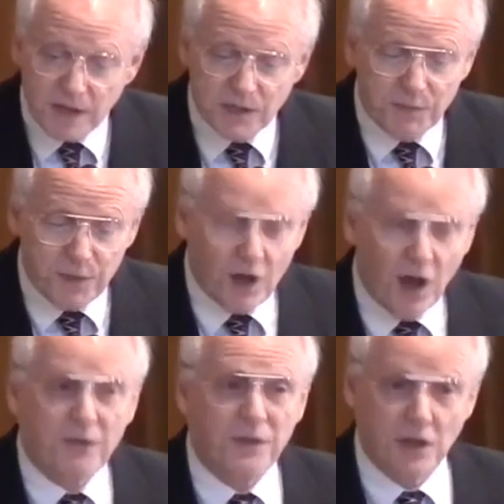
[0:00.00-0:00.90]
to be
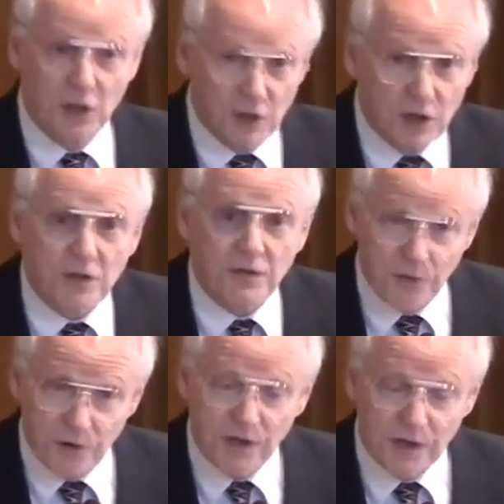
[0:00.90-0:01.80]
on the alert
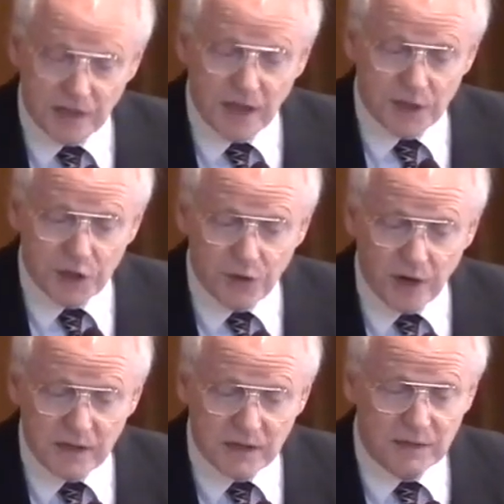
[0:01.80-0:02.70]
for Satan's
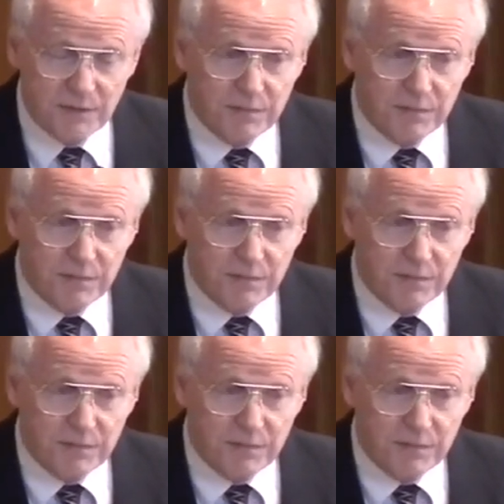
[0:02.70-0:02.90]
tricks.